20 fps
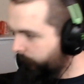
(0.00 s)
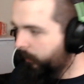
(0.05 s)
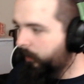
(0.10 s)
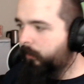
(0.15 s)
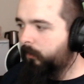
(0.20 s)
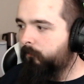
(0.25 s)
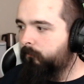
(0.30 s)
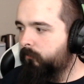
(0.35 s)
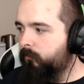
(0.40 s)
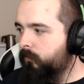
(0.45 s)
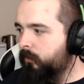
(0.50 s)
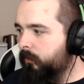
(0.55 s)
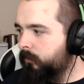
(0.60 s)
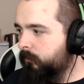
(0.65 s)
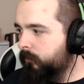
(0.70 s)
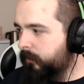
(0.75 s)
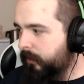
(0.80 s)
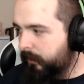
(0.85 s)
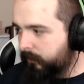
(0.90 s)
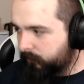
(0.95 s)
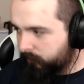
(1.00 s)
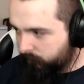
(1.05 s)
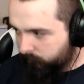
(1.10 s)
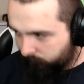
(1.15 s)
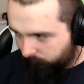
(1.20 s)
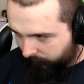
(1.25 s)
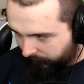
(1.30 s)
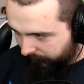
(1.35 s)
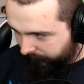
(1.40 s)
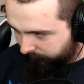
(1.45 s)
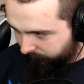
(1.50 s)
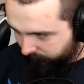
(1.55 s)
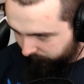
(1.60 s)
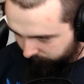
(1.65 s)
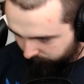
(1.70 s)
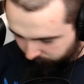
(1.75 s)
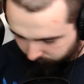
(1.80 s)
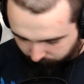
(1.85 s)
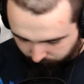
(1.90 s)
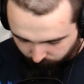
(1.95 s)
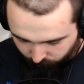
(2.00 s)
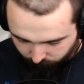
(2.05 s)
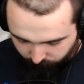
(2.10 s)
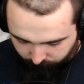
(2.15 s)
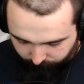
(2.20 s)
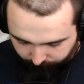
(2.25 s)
I will not tend to answer that question.